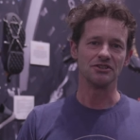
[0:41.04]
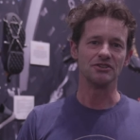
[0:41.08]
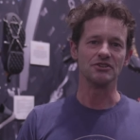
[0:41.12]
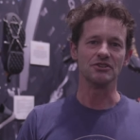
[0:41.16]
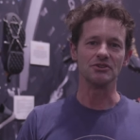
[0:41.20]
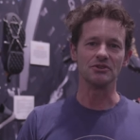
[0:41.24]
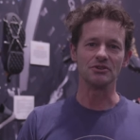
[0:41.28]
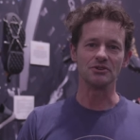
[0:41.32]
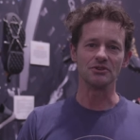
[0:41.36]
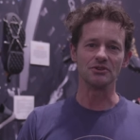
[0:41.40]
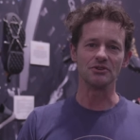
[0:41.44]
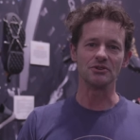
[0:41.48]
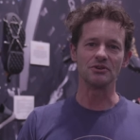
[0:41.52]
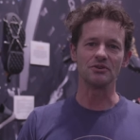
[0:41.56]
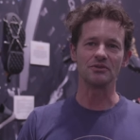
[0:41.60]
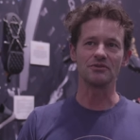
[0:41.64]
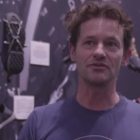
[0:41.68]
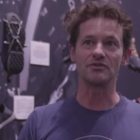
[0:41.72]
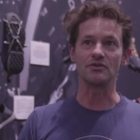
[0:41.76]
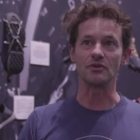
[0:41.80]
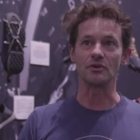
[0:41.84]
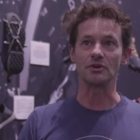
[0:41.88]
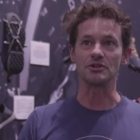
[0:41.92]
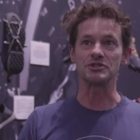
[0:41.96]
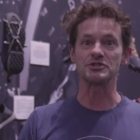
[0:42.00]
new
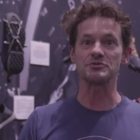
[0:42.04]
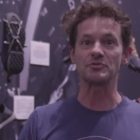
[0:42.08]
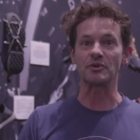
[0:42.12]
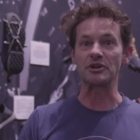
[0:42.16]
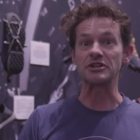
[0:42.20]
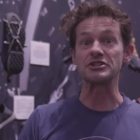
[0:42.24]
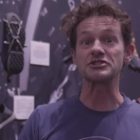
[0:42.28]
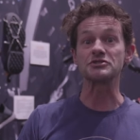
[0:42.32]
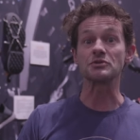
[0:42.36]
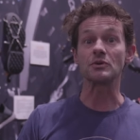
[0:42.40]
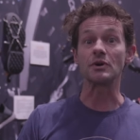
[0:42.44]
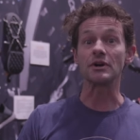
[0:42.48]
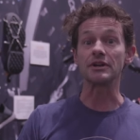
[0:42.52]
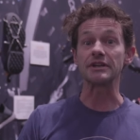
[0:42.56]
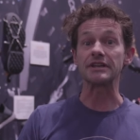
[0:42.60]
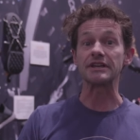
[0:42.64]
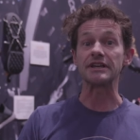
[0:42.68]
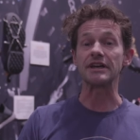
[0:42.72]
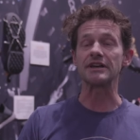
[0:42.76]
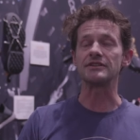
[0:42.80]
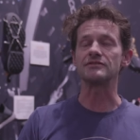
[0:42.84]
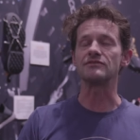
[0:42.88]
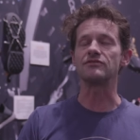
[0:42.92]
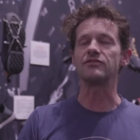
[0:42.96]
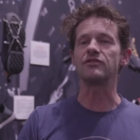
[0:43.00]
for spring
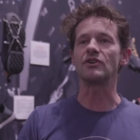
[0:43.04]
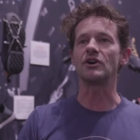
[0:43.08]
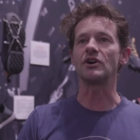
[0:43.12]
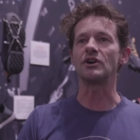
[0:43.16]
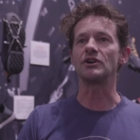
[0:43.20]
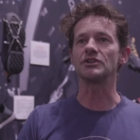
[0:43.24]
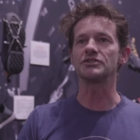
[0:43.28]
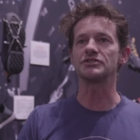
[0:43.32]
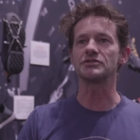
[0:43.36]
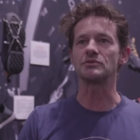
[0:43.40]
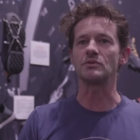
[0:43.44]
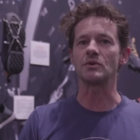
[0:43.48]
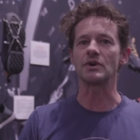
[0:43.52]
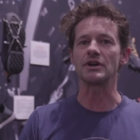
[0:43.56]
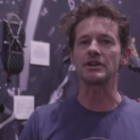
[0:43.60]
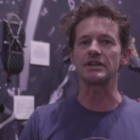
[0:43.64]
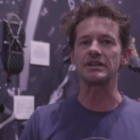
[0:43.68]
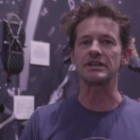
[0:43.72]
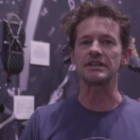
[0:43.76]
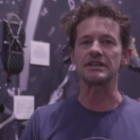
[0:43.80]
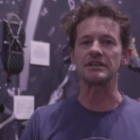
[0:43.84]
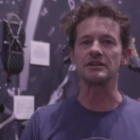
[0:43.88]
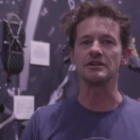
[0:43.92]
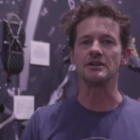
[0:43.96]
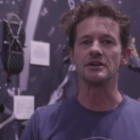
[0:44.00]
20 and fall
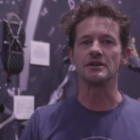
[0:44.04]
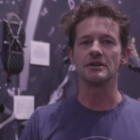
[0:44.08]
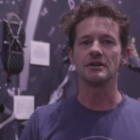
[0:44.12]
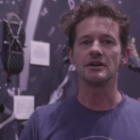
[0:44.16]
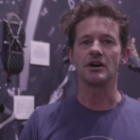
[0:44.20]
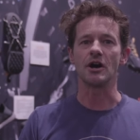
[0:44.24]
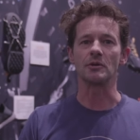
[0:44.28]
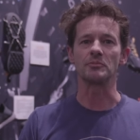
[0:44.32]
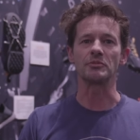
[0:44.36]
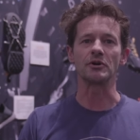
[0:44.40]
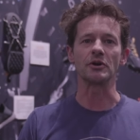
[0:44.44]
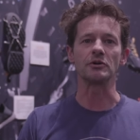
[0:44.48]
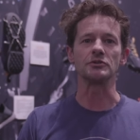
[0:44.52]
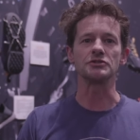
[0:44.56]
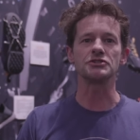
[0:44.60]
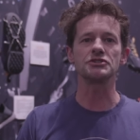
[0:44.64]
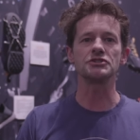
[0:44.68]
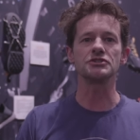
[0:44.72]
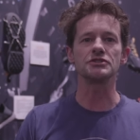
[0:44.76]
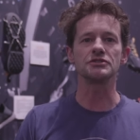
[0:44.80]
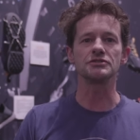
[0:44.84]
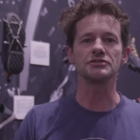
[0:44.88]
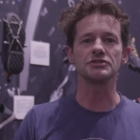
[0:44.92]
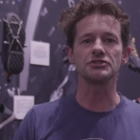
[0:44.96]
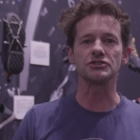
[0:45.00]
20
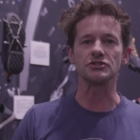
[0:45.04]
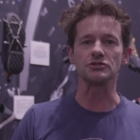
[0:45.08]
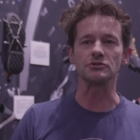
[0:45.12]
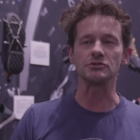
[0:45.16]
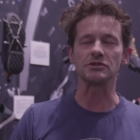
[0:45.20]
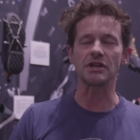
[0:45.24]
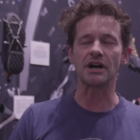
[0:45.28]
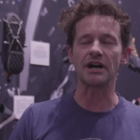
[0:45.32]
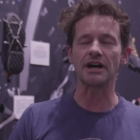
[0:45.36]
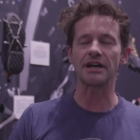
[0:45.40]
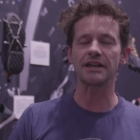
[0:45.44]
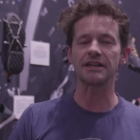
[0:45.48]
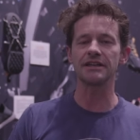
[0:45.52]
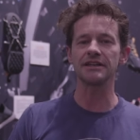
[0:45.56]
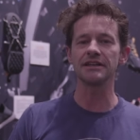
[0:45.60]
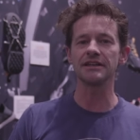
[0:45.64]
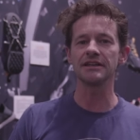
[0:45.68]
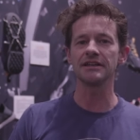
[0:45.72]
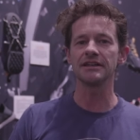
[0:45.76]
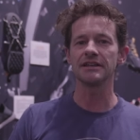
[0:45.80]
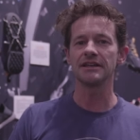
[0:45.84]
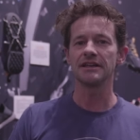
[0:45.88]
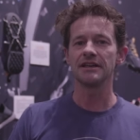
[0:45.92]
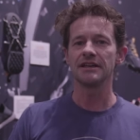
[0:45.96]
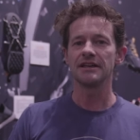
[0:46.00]
approach shoe line.
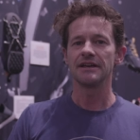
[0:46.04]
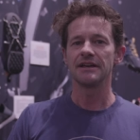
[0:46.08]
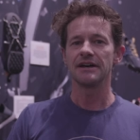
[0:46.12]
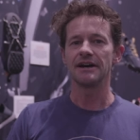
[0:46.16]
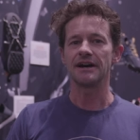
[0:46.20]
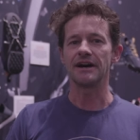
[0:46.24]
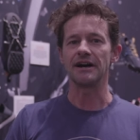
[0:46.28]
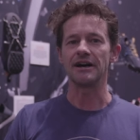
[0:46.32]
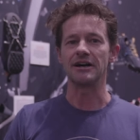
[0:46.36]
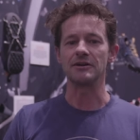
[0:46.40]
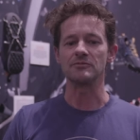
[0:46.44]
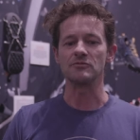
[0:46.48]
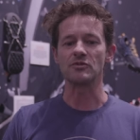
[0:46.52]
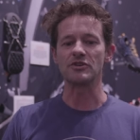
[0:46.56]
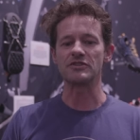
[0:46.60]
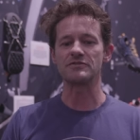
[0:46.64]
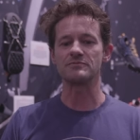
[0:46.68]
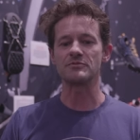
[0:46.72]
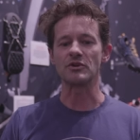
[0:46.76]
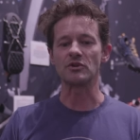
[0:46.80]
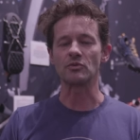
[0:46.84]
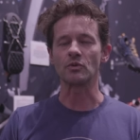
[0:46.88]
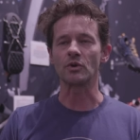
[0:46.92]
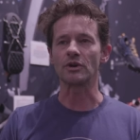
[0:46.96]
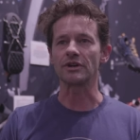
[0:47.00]
We've
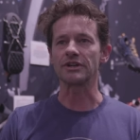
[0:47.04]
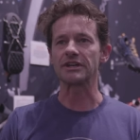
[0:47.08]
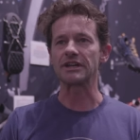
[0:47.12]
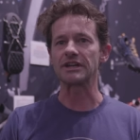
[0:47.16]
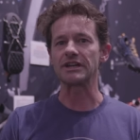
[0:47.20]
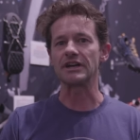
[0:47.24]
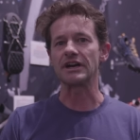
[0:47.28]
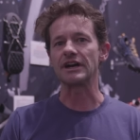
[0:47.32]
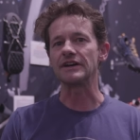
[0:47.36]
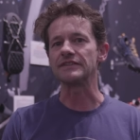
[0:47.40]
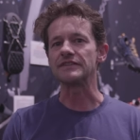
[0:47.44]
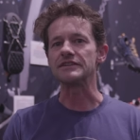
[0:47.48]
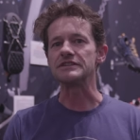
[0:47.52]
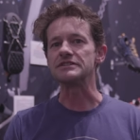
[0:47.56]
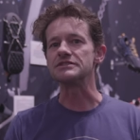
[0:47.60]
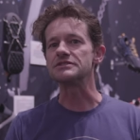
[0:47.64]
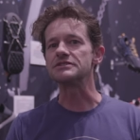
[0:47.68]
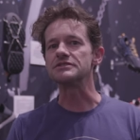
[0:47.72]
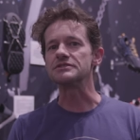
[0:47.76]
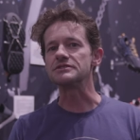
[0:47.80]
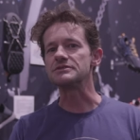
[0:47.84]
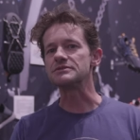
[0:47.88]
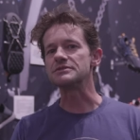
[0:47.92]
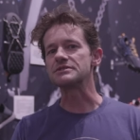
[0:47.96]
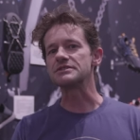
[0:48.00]
been working on these
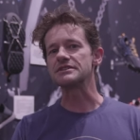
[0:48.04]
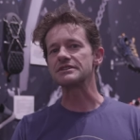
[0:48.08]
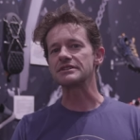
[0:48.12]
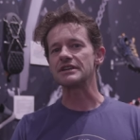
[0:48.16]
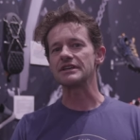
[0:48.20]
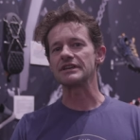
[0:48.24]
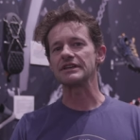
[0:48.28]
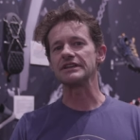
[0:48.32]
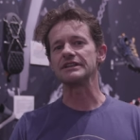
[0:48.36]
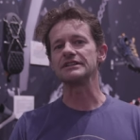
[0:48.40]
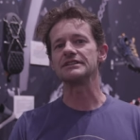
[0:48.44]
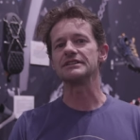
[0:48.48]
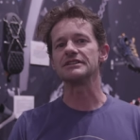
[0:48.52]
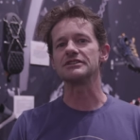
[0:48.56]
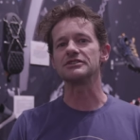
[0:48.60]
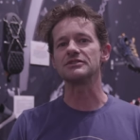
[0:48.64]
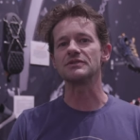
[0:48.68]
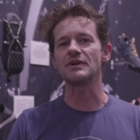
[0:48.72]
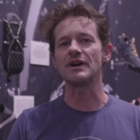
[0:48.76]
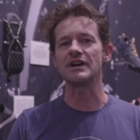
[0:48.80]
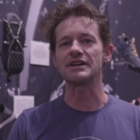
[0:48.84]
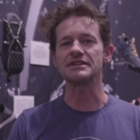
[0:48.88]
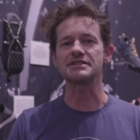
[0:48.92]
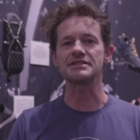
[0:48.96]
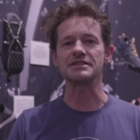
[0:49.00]
shoes in the
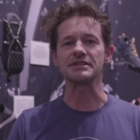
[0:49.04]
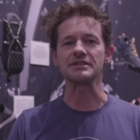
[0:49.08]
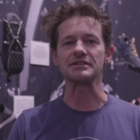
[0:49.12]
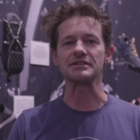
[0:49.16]
US